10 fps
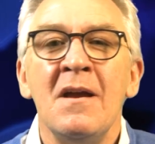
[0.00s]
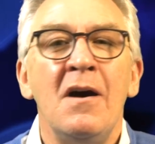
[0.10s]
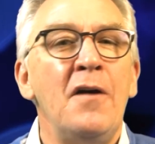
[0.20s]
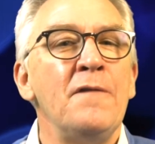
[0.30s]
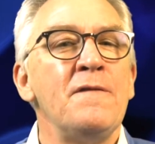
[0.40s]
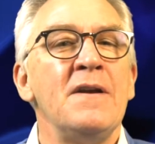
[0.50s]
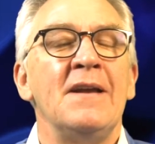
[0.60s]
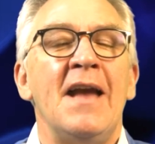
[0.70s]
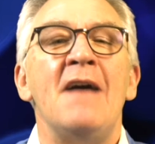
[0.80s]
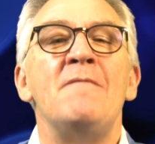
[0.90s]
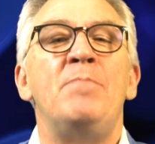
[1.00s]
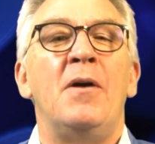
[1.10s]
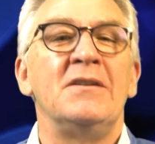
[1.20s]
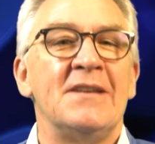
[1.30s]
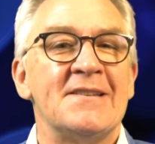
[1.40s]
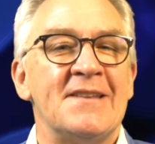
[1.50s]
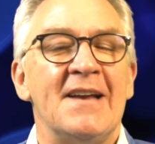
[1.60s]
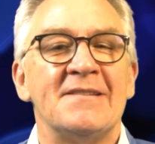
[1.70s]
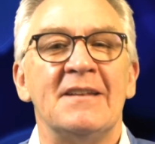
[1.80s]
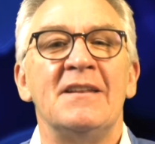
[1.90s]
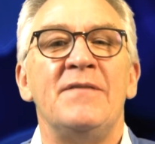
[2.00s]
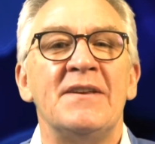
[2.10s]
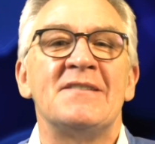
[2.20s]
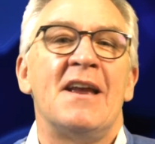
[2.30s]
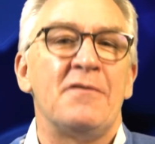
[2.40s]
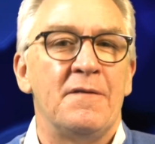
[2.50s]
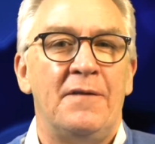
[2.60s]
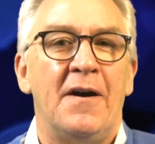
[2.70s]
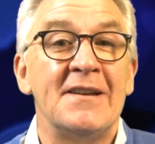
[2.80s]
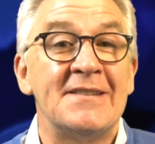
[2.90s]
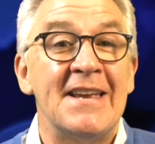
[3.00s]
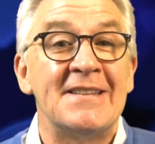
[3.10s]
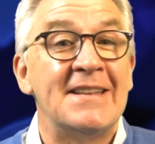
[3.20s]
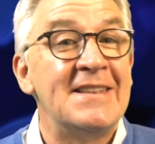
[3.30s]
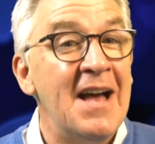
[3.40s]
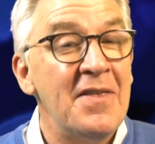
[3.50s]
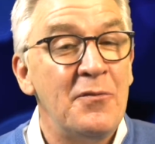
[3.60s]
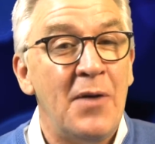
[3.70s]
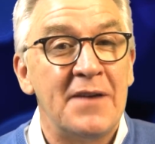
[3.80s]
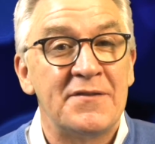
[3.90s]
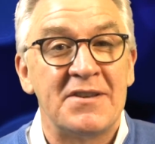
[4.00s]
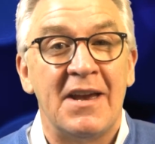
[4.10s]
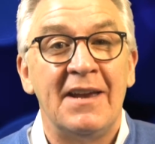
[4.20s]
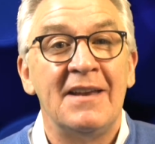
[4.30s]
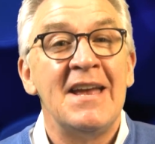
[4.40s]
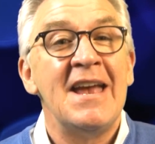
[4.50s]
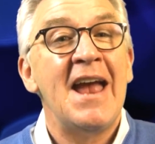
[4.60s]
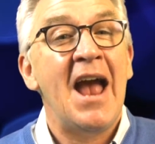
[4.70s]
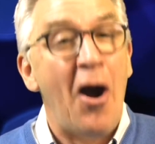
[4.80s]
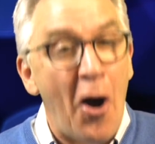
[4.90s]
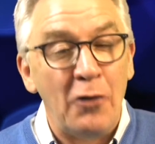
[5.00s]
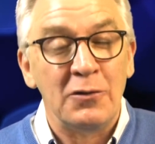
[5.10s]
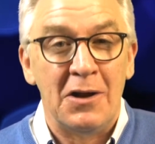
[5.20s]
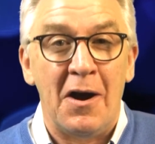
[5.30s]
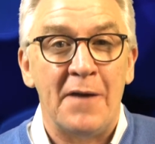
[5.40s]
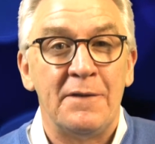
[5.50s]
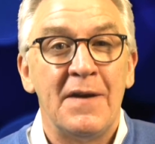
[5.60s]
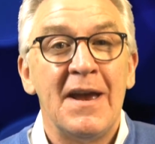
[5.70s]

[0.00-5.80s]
Offering our bodies as a living sacrifice is another way of saying our whole life.